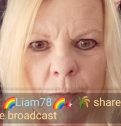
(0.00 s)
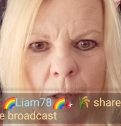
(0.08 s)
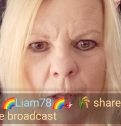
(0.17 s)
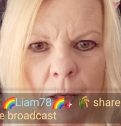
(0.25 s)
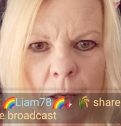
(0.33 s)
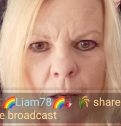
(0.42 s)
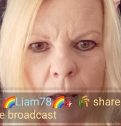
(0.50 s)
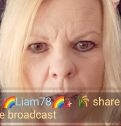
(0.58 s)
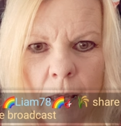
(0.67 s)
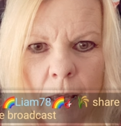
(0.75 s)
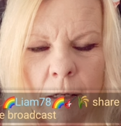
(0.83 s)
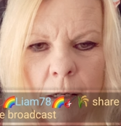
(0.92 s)
again,
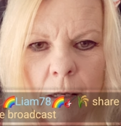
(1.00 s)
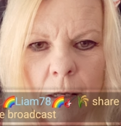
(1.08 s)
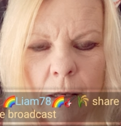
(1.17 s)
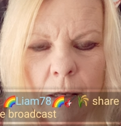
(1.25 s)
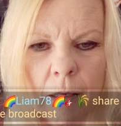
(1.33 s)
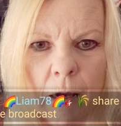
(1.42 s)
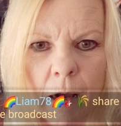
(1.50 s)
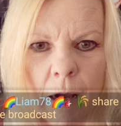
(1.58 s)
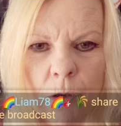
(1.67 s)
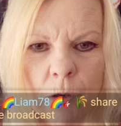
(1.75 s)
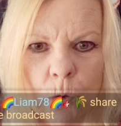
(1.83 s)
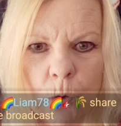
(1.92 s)
you
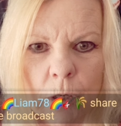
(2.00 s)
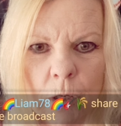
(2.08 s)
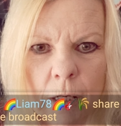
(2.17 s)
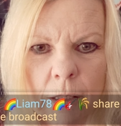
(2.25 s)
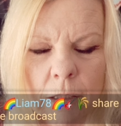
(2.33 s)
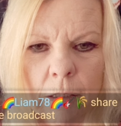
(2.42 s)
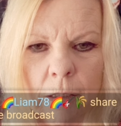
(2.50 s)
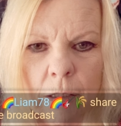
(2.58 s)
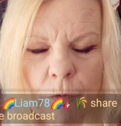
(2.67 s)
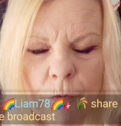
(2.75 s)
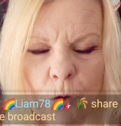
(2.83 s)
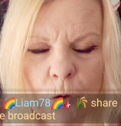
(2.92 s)
can hit, if you
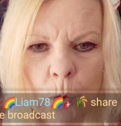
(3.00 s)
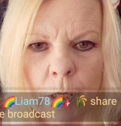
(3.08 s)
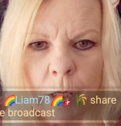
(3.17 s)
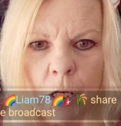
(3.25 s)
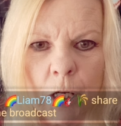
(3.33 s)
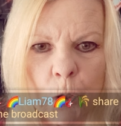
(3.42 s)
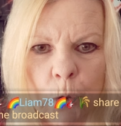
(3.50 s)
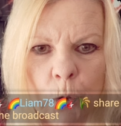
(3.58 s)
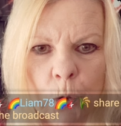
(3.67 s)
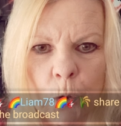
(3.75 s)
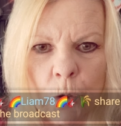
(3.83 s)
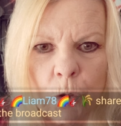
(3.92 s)
want to hear
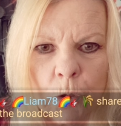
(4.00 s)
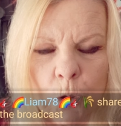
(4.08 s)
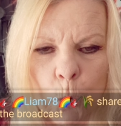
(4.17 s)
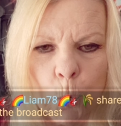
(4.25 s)
your